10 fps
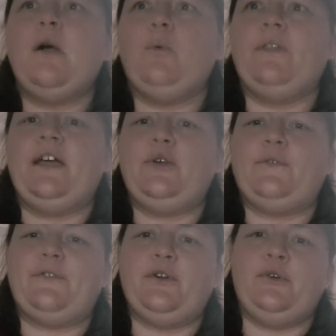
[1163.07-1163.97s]
When they
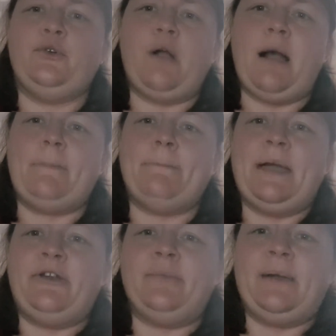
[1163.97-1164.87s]
looked through
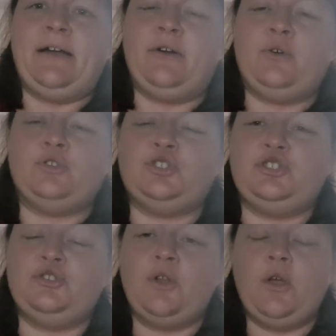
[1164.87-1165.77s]
Mary Bell's
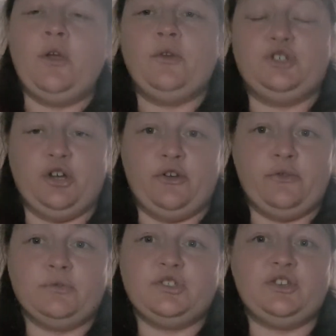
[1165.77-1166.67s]

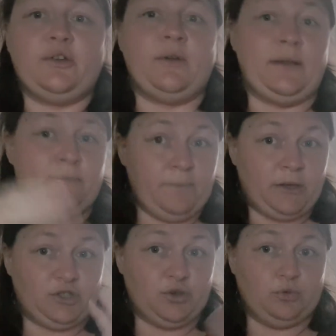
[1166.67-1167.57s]
journals,
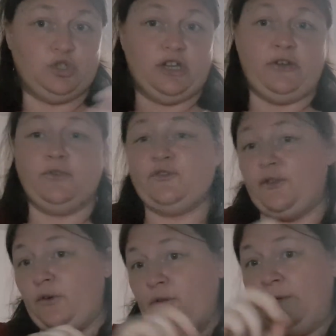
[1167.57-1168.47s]
her school journals
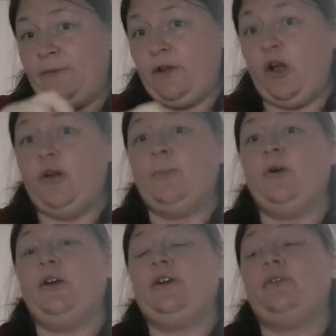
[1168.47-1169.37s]
for all of her
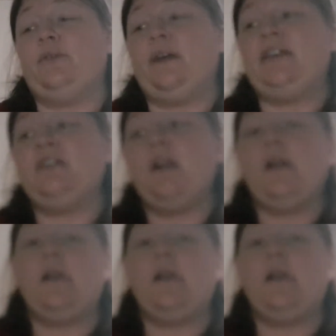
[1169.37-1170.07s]
homework and all that,